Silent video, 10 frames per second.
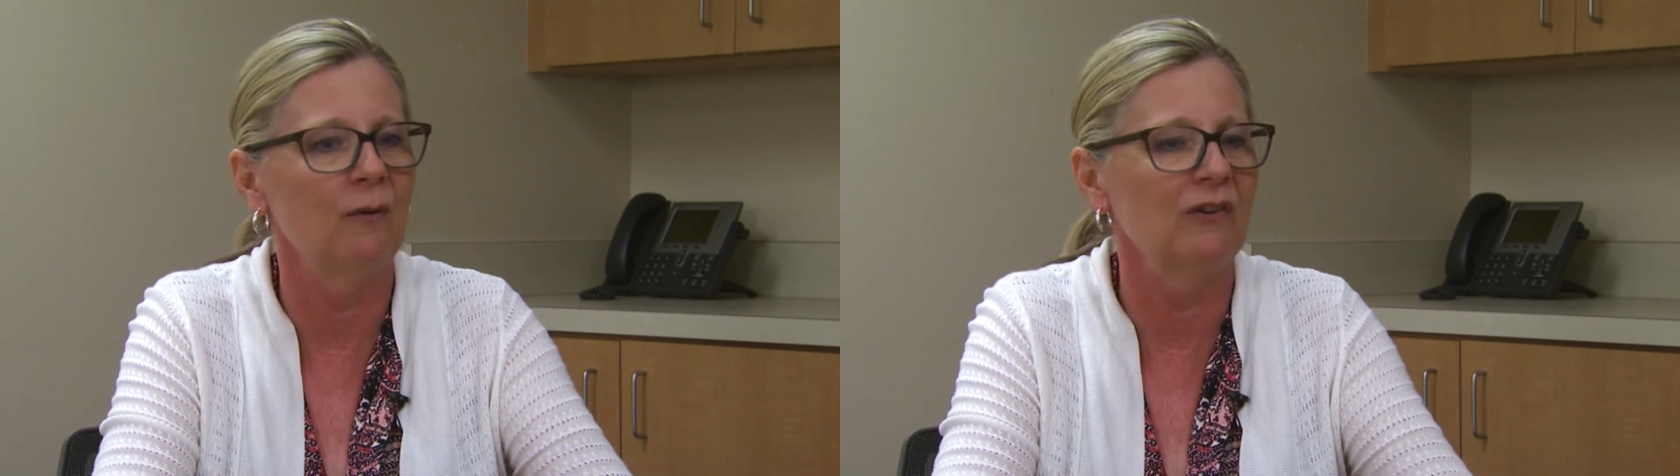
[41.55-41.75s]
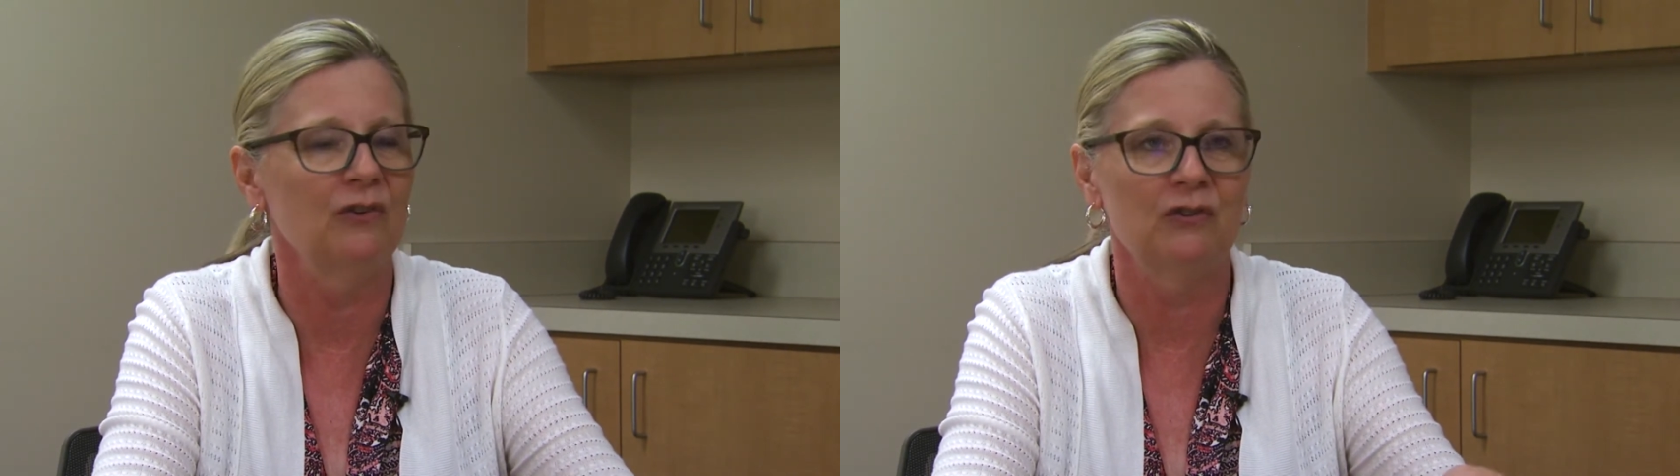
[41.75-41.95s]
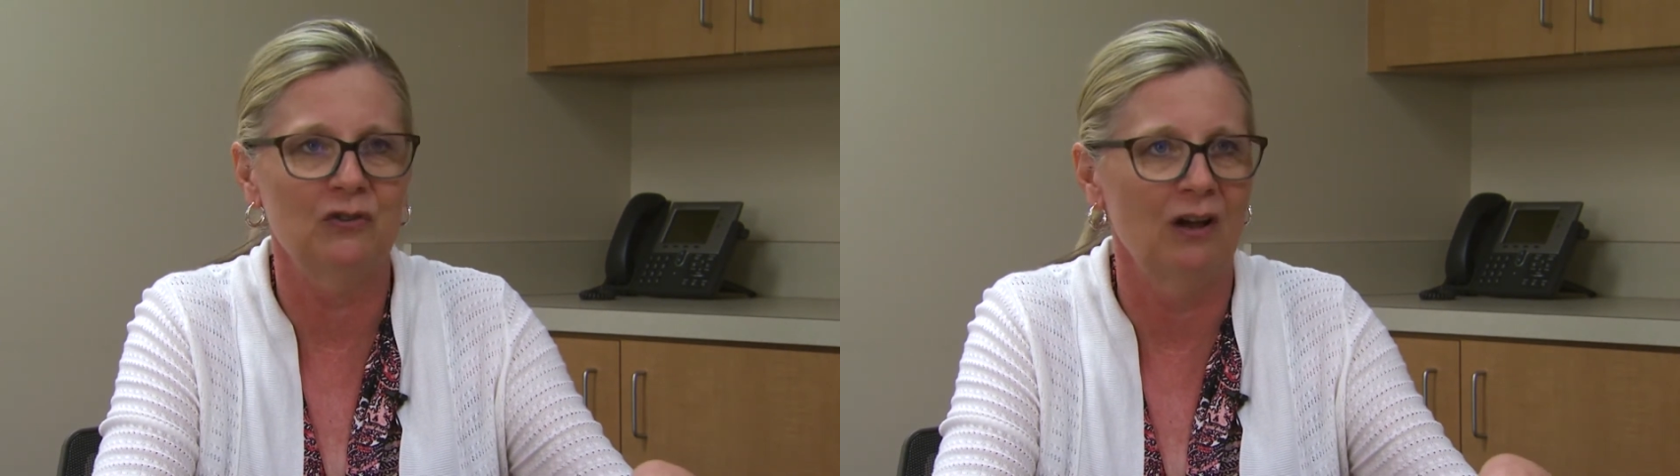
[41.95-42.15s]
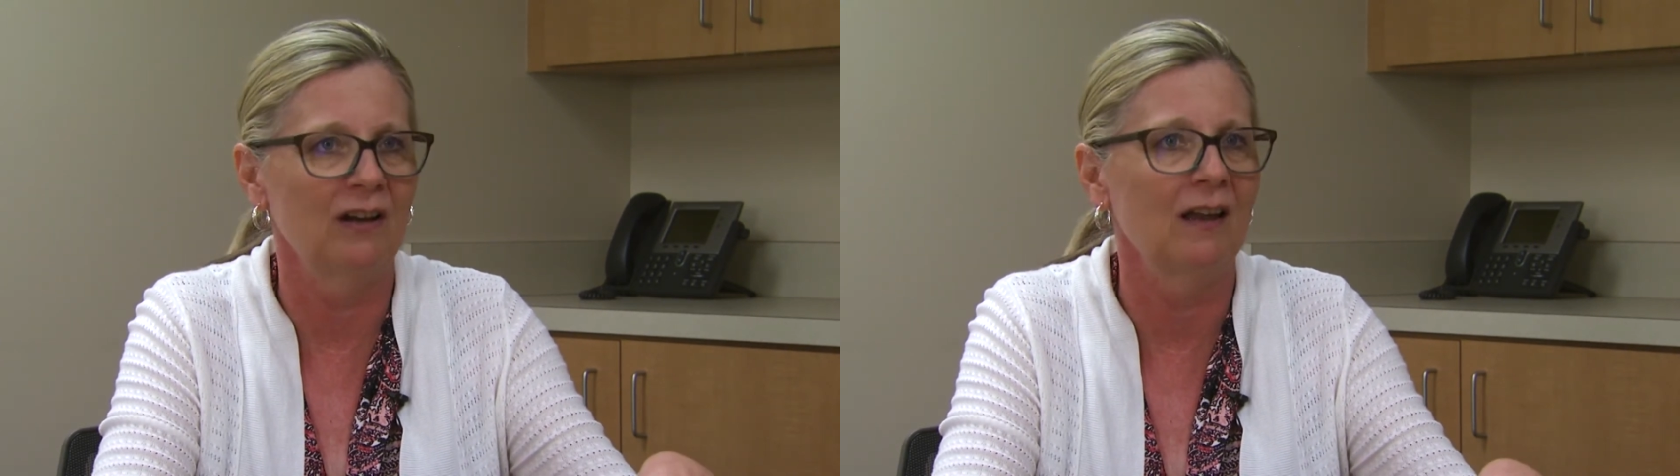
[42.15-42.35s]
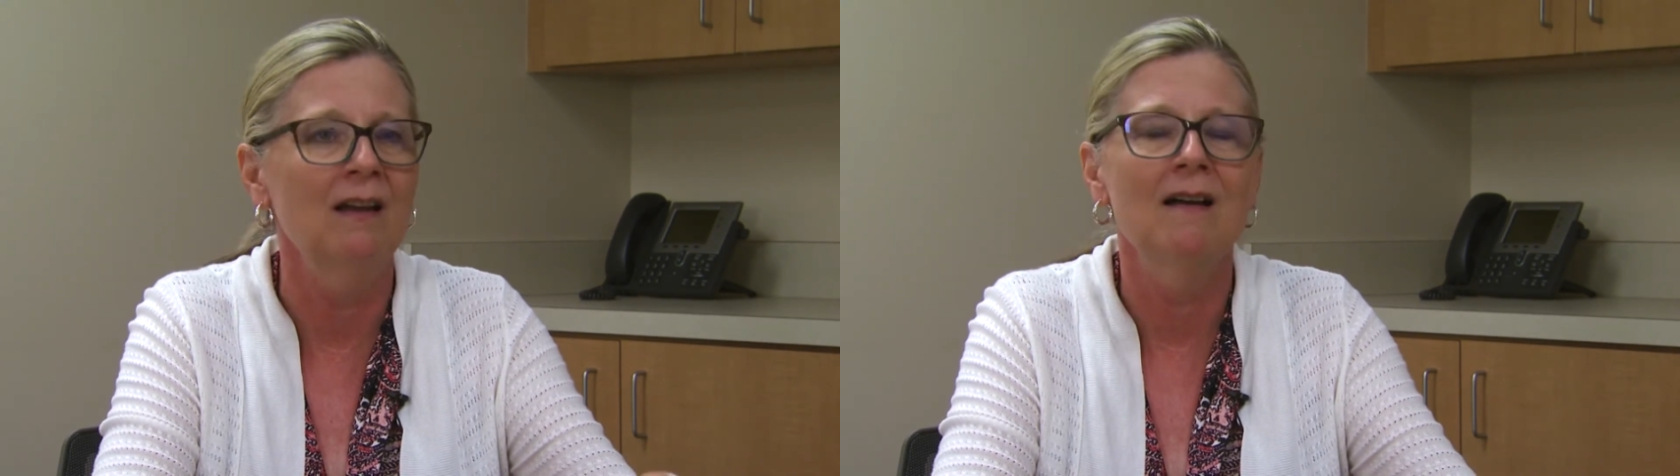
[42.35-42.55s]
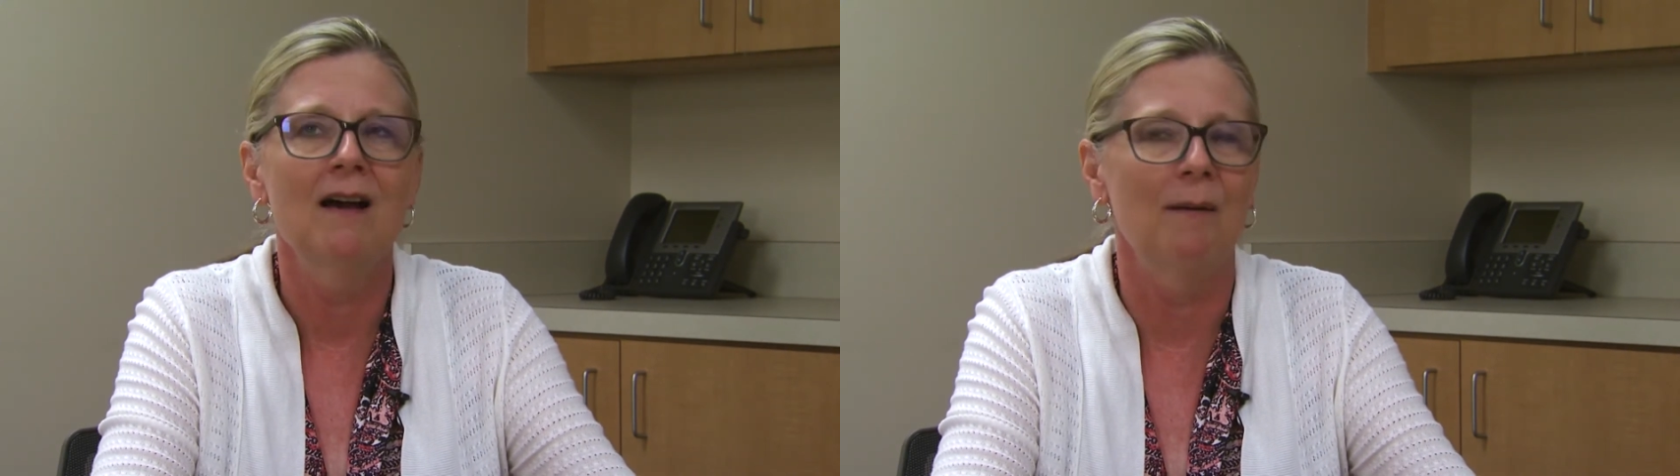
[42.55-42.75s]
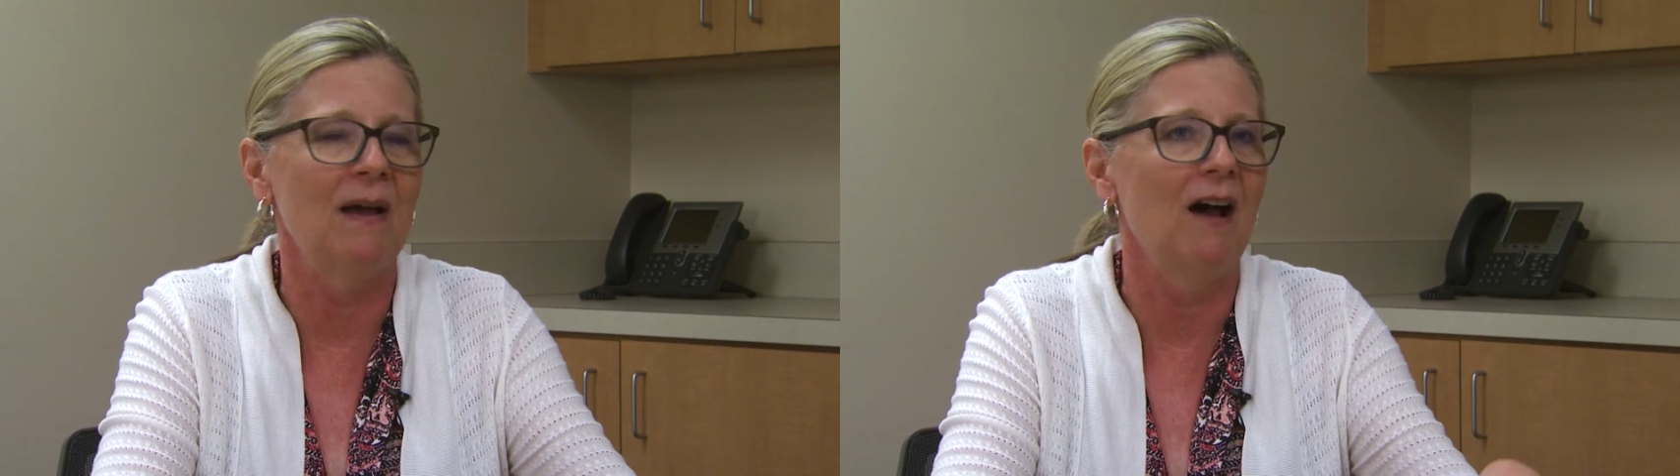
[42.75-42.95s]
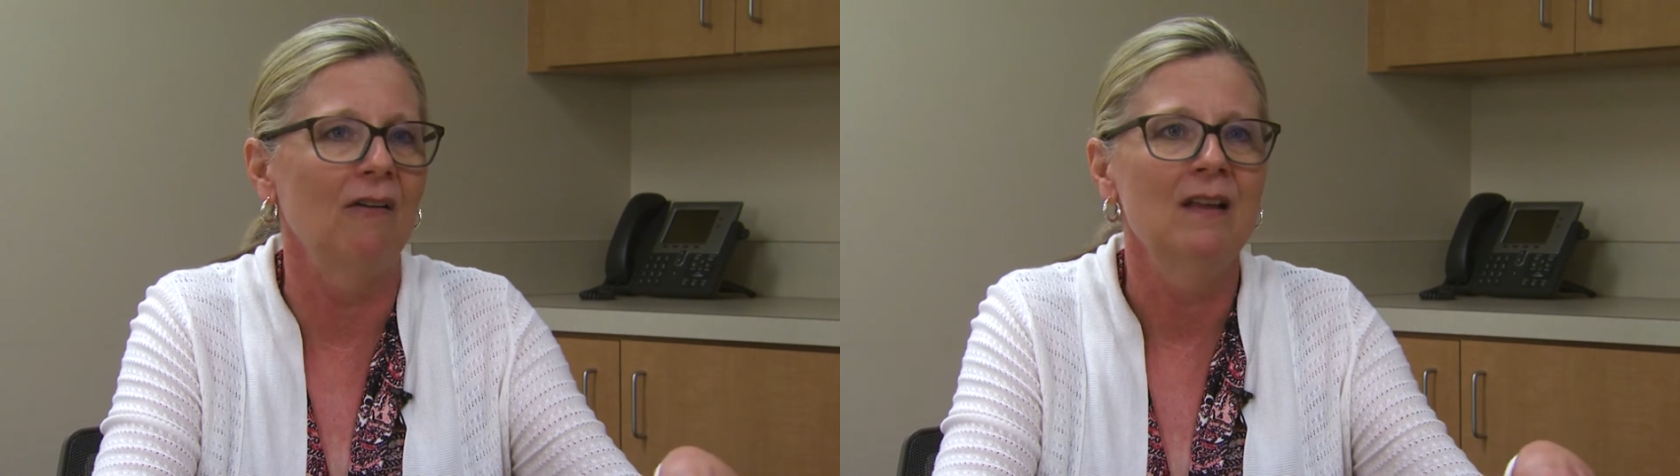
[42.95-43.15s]
whether you talk
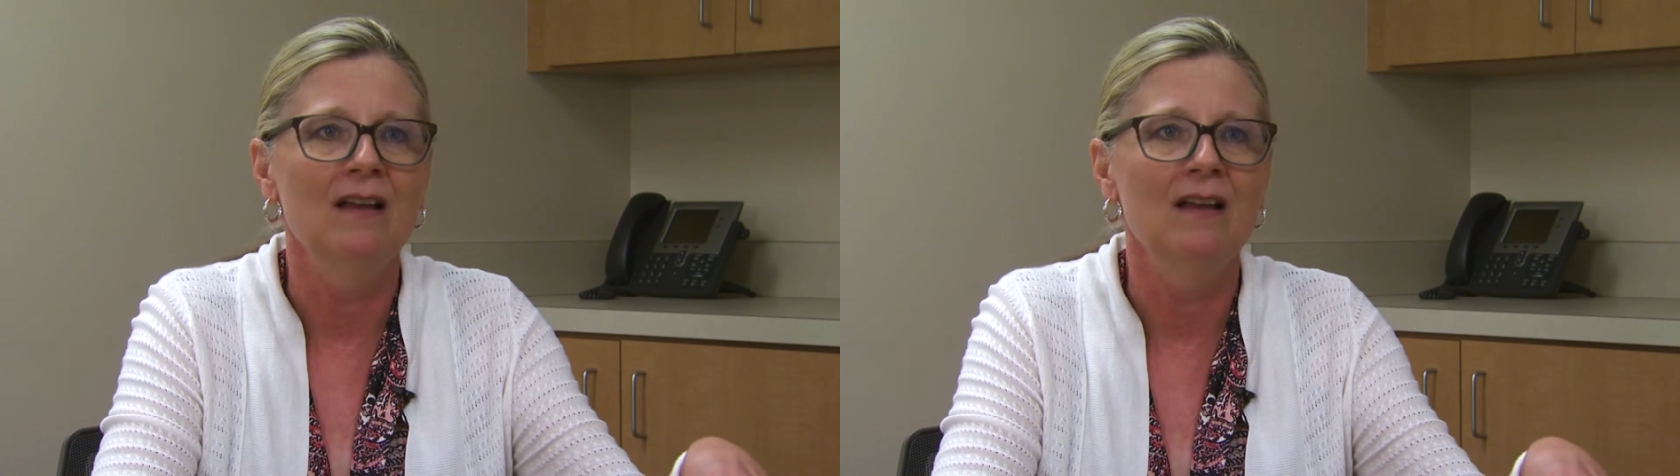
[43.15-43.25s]
about